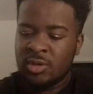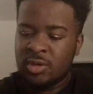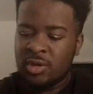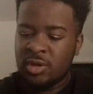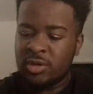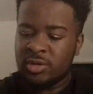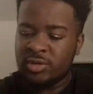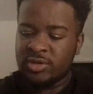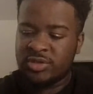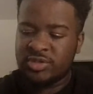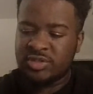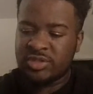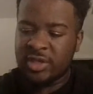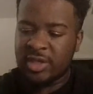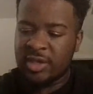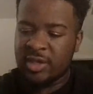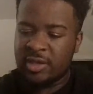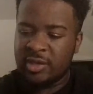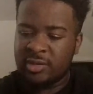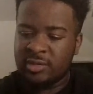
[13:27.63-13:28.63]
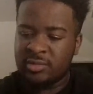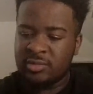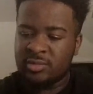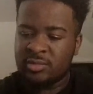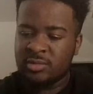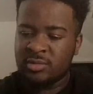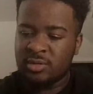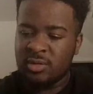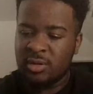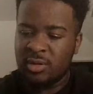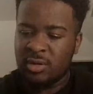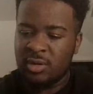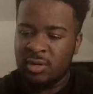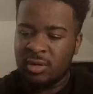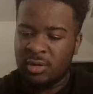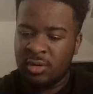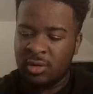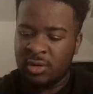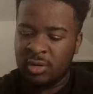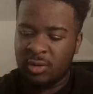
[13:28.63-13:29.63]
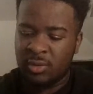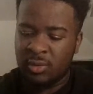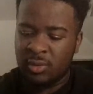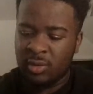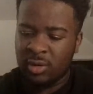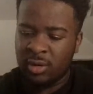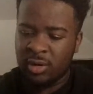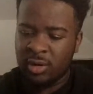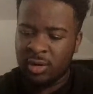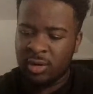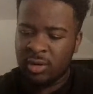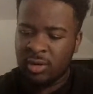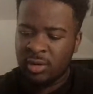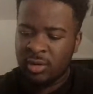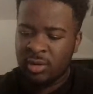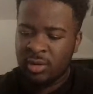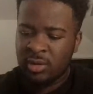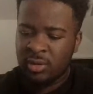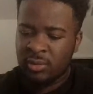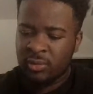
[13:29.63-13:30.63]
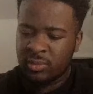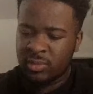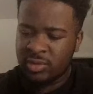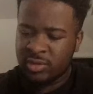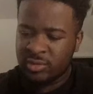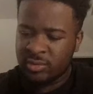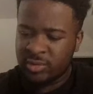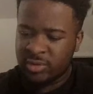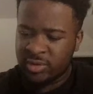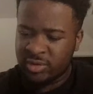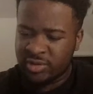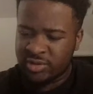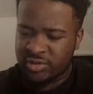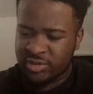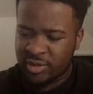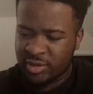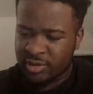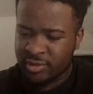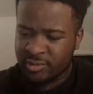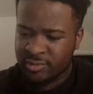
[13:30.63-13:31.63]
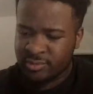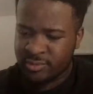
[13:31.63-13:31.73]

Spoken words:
understand, or what did he say?